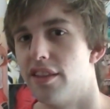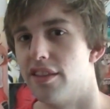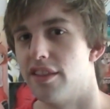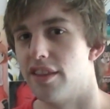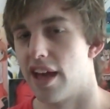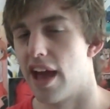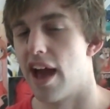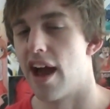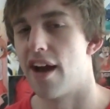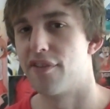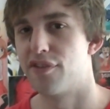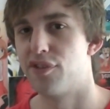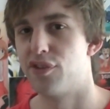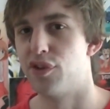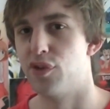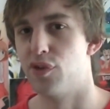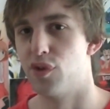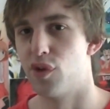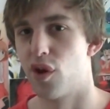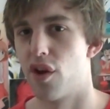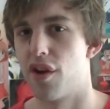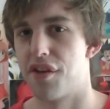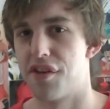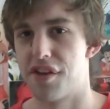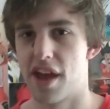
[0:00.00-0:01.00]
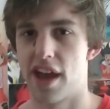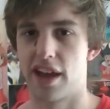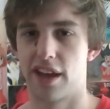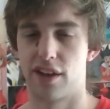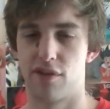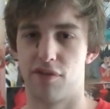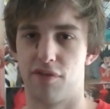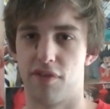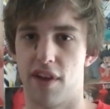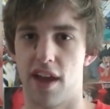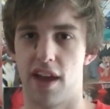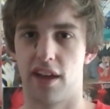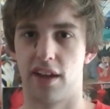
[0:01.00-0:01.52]
they have to not attack
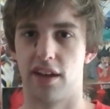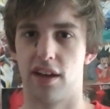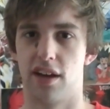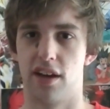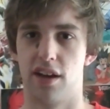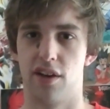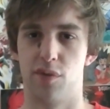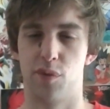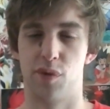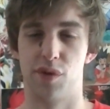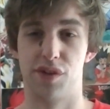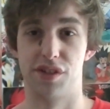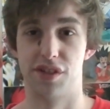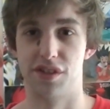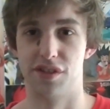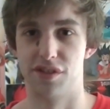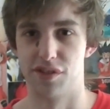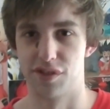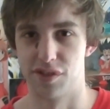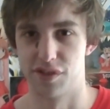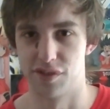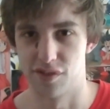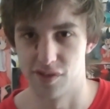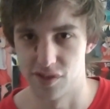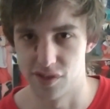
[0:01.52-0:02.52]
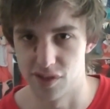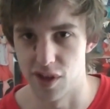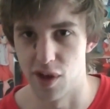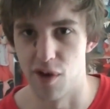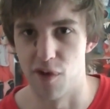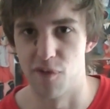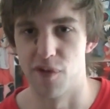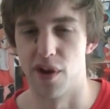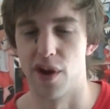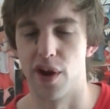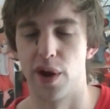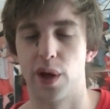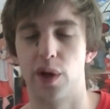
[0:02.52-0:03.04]
your Vanguard, which is still
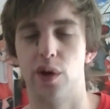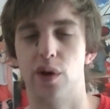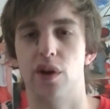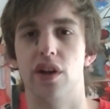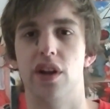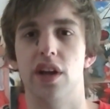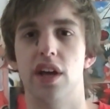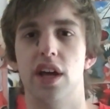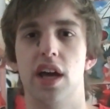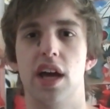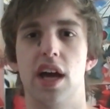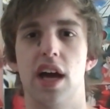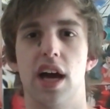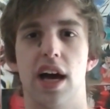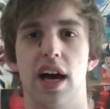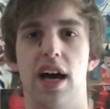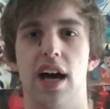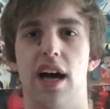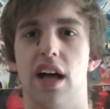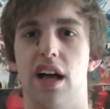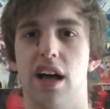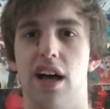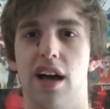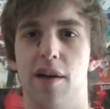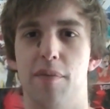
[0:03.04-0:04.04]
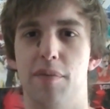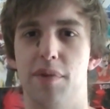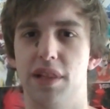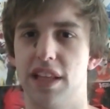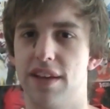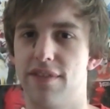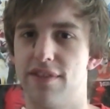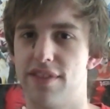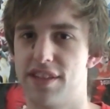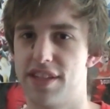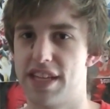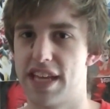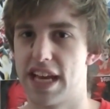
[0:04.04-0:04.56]
very good. Uh, I
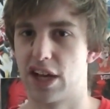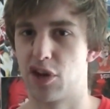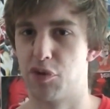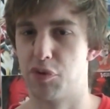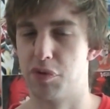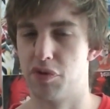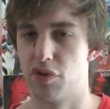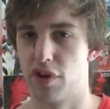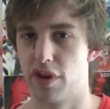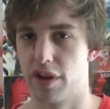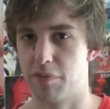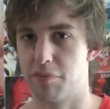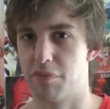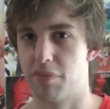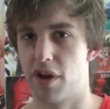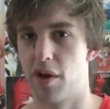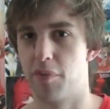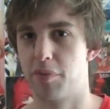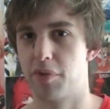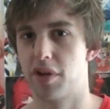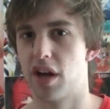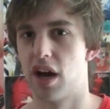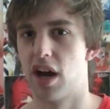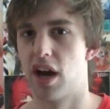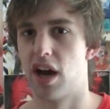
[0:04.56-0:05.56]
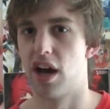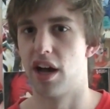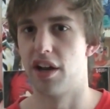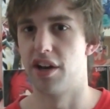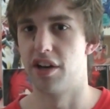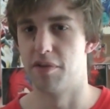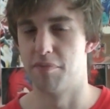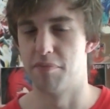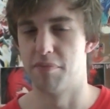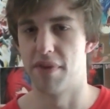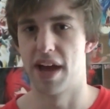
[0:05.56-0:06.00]
believe the deck will be running Bob Card and